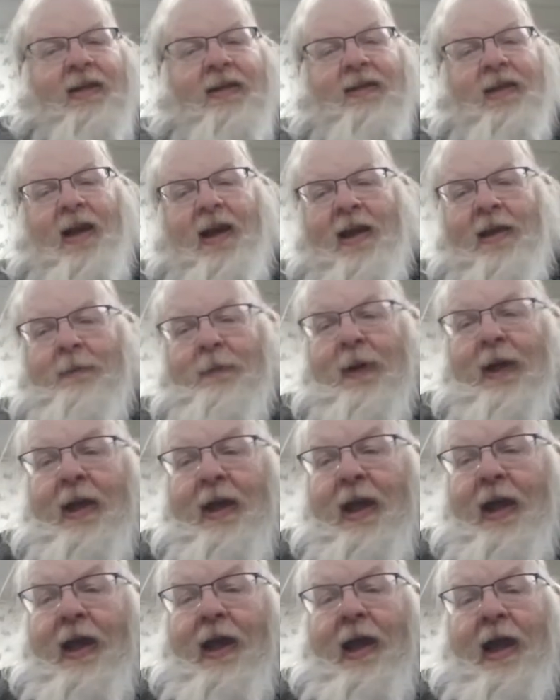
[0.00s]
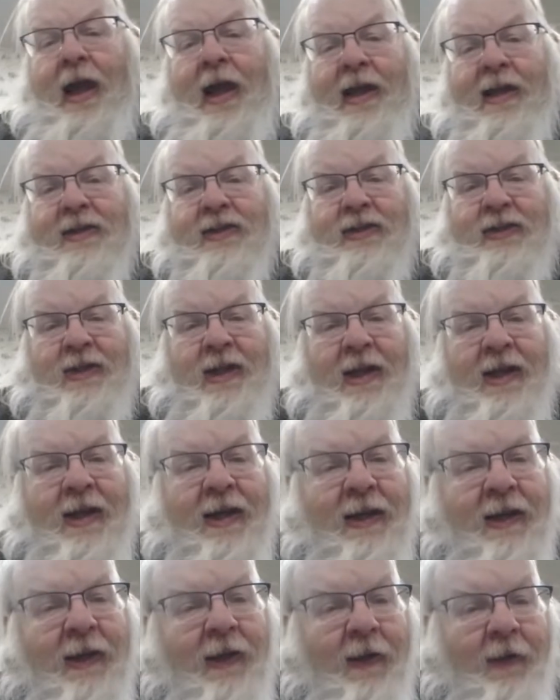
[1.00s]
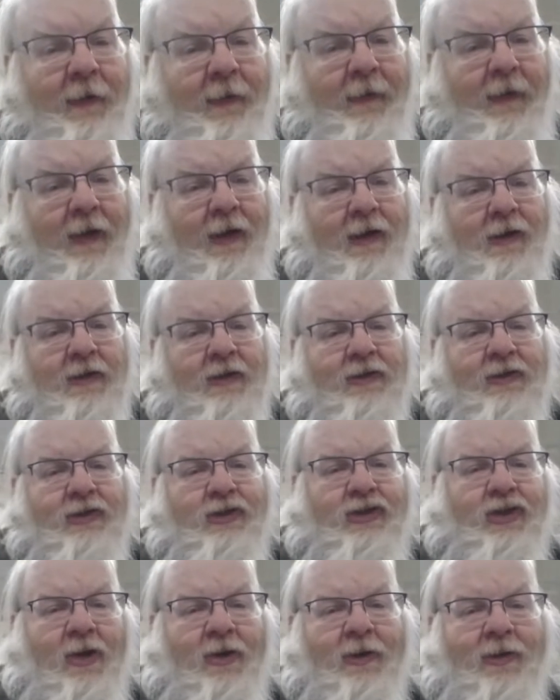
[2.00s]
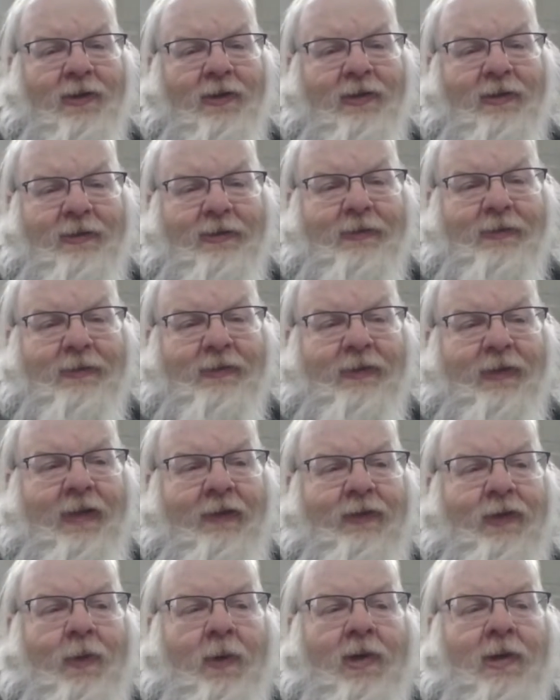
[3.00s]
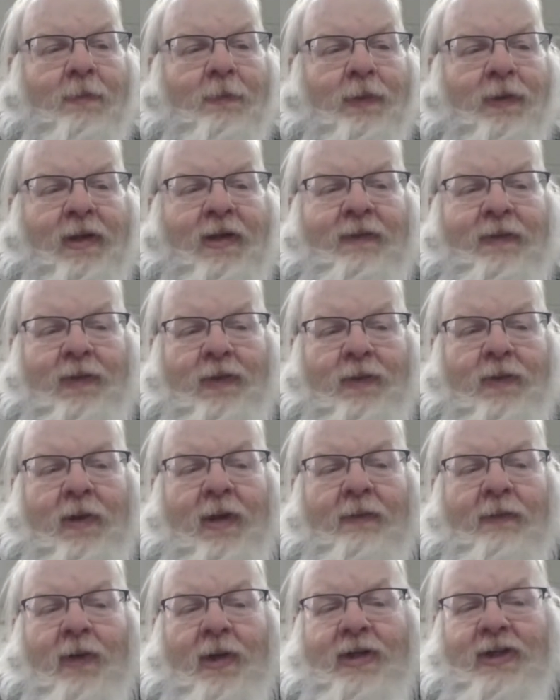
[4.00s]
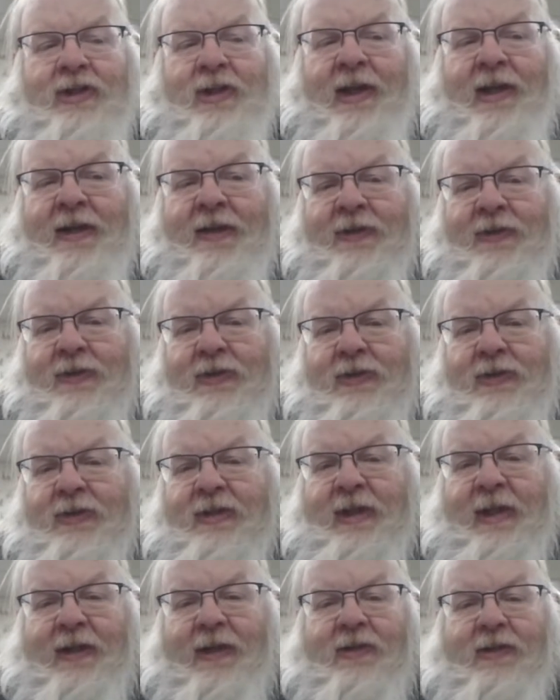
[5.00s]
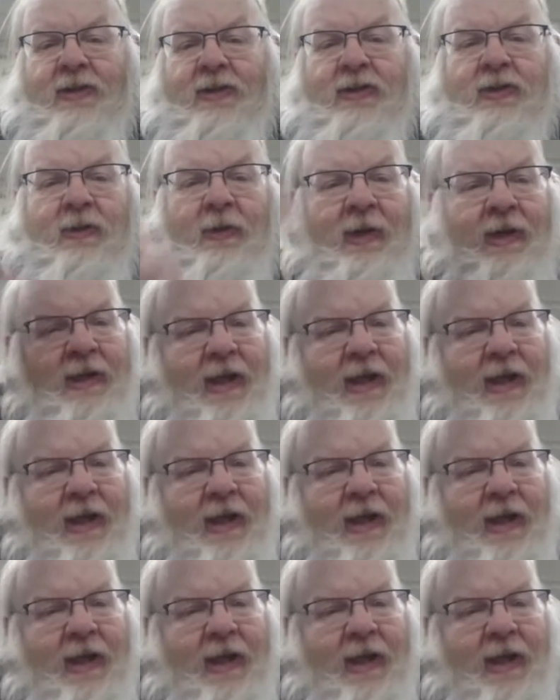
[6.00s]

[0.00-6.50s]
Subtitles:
type hashtag jungle. If you want a preview of what channels stickers are in